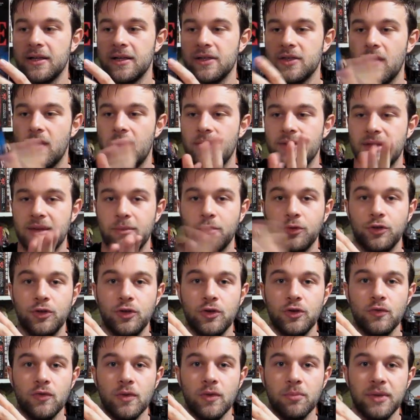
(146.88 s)
so I was able
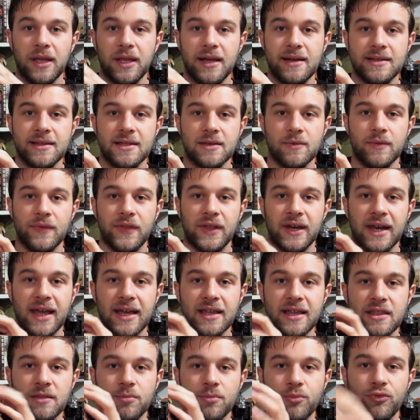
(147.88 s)
to replace it with a
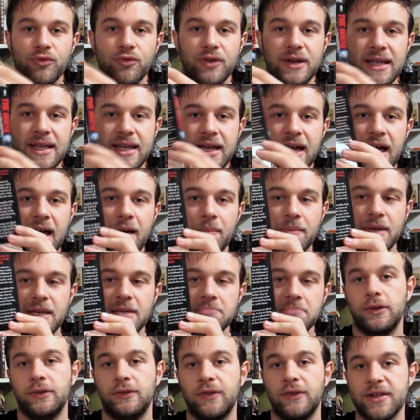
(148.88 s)
nice pretty
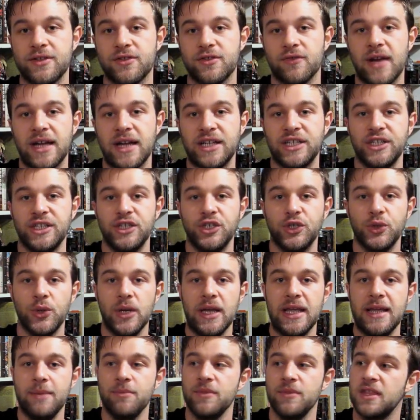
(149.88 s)
copy. Resurrection
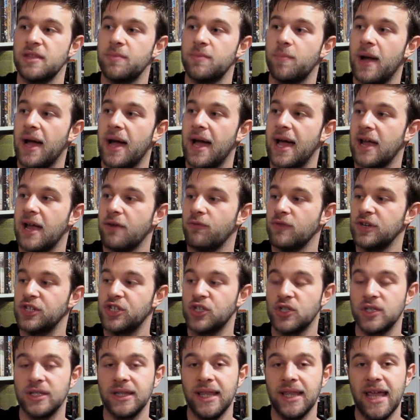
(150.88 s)
Dreams by
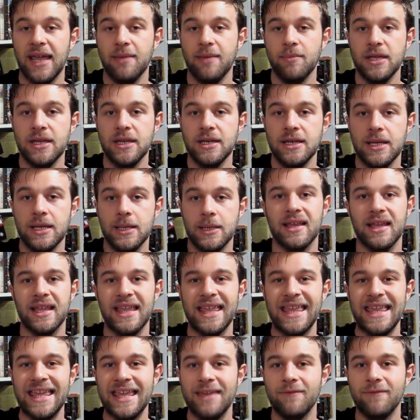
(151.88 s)
Richard Layman.
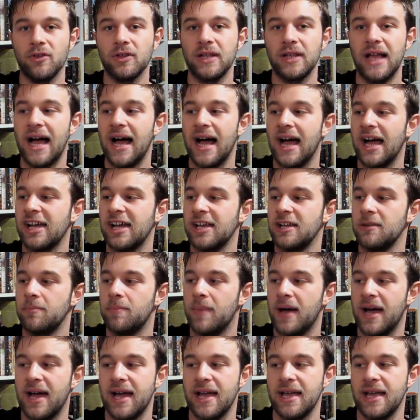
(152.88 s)
Evil Eye
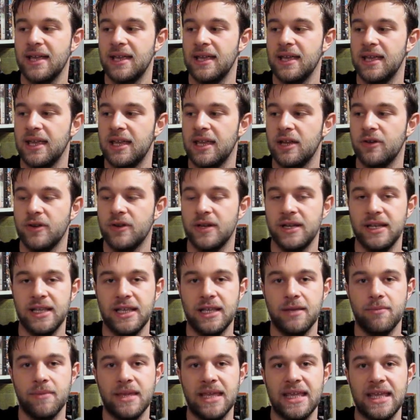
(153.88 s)
by Erin
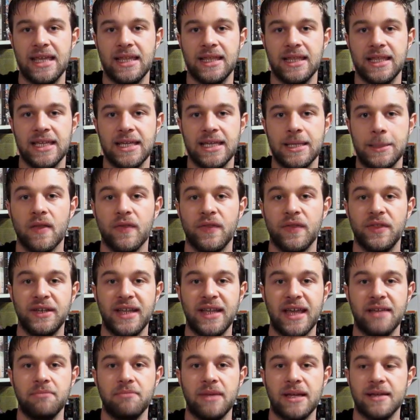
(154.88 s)
M. Ely. The
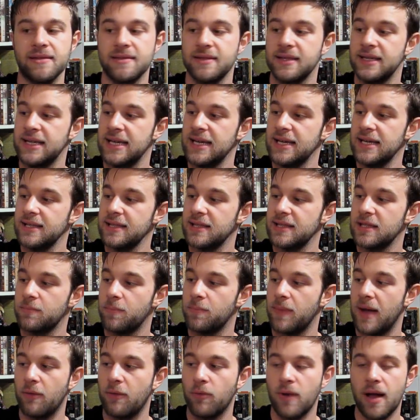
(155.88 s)
Dead Man's Kiss
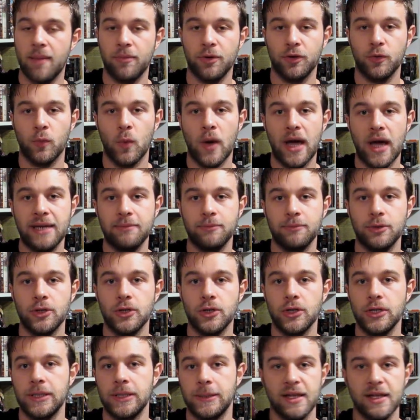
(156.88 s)
by Robert
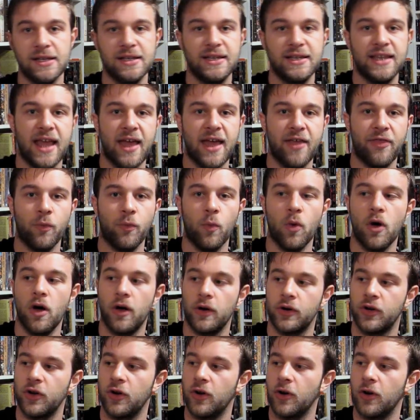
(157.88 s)
Weinberg. Death
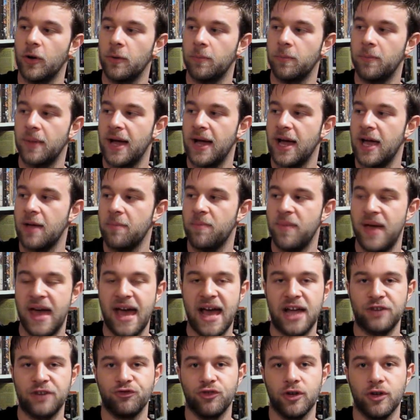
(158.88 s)
Walker by
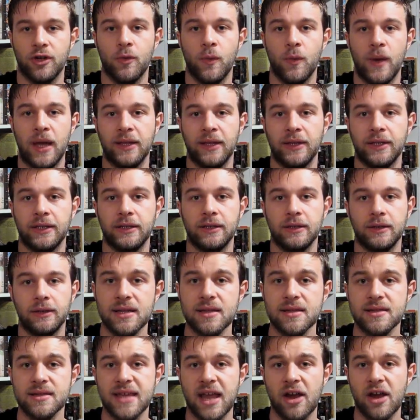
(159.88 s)
Patrick Whalen.
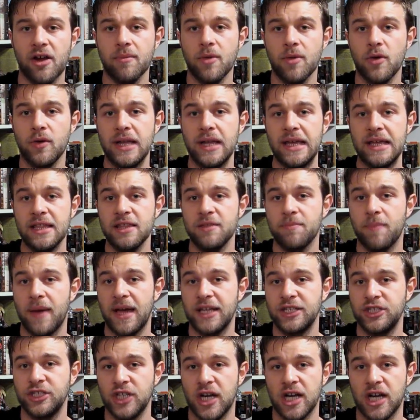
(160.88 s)
Ceremonies
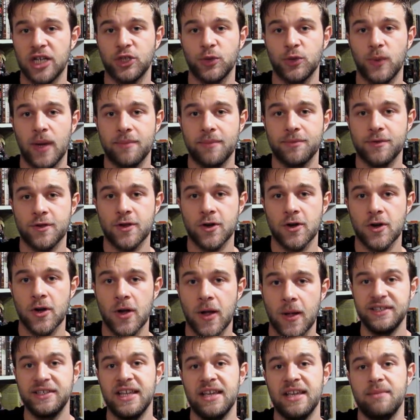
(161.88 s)
by Josh
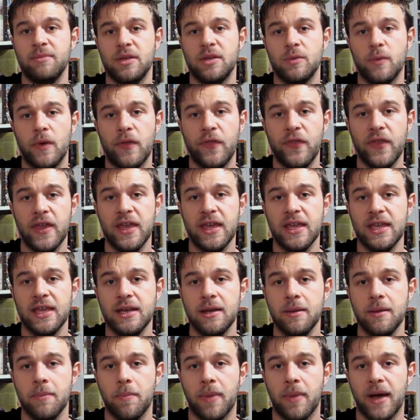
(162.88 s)
Webster. Demon
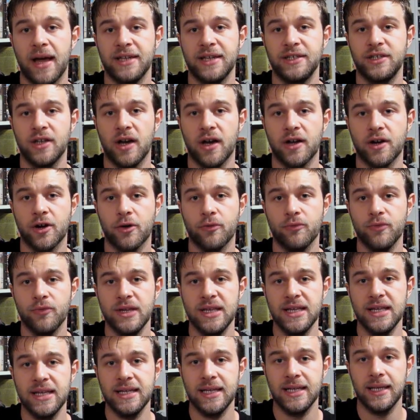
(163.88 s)
Within by Donna
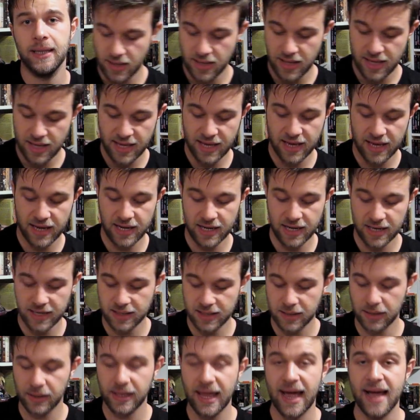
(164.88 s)
Reed.
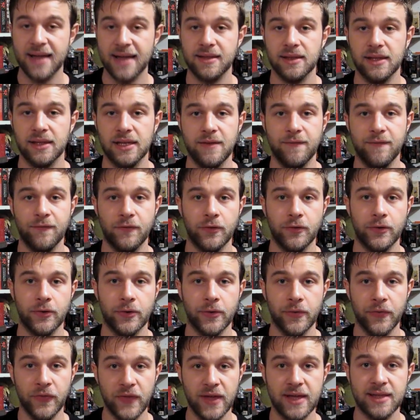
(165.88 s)
And lastly,
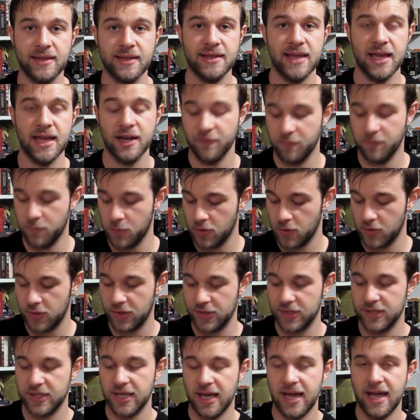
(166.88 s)
for this set of
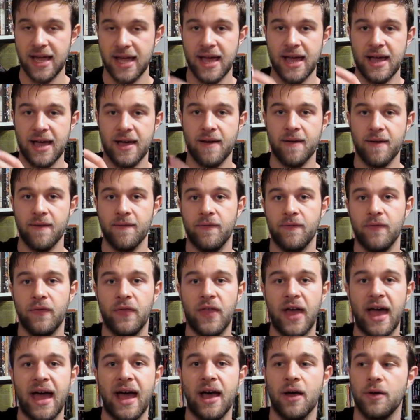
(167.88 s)
books, I have
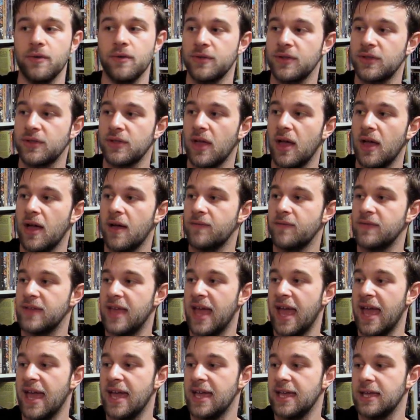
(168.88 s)
The House of
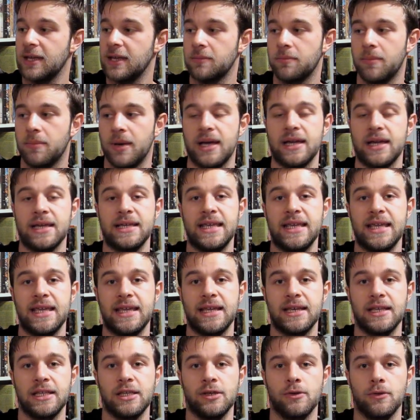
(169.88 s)
Cain by
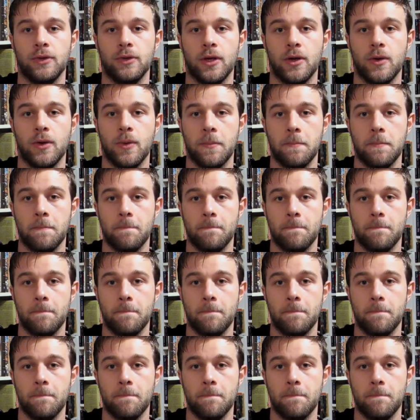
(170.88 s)
Ken Yulo.